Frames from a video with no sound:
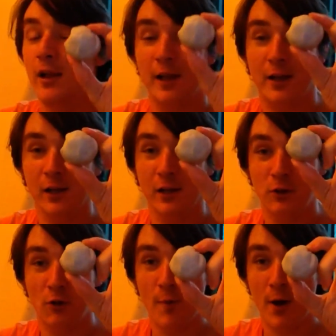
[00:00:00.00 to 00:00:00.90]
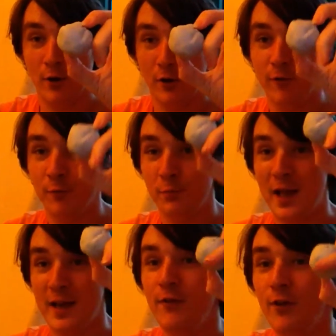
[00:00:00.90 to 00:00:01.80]
like a little model of
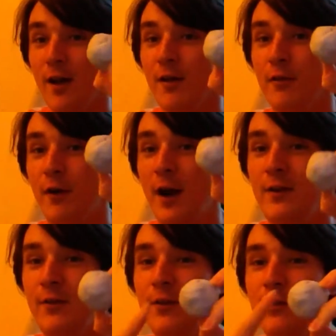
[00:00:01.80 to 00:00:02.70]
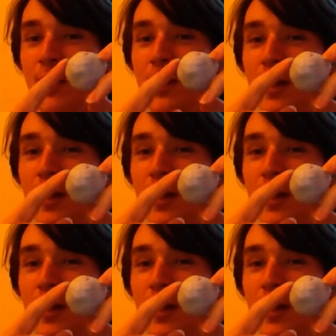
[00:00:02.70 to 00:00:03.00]
planet Earth, right? It's,